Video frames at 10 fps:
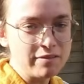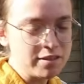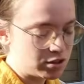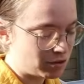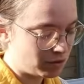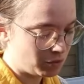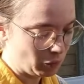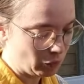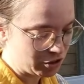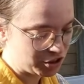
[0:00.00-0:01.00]
haven't
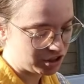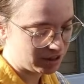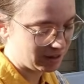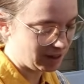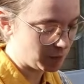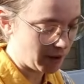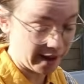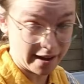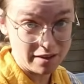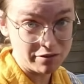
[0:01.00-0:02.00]
washed the
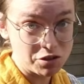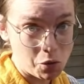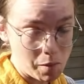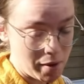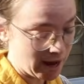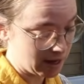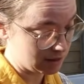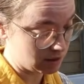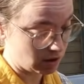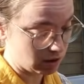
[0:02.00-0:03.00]
alpaca, even though
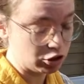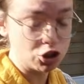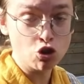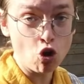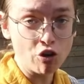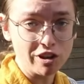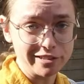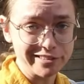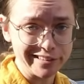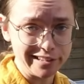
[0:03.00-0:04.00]
alpacas are
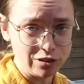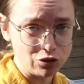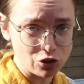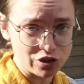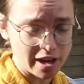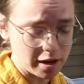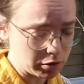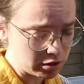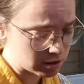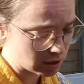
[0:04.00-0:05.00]
notoriously dirty
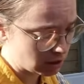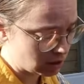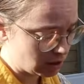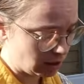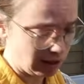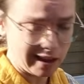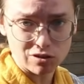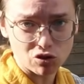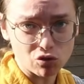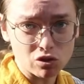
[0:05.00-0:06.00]
animals, like
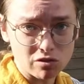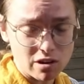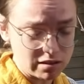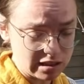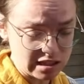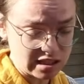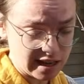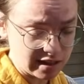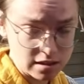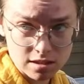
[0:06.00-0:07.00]
to roll around in
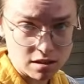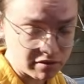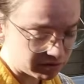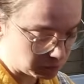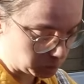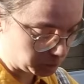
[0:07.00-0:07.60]
sand and stuff.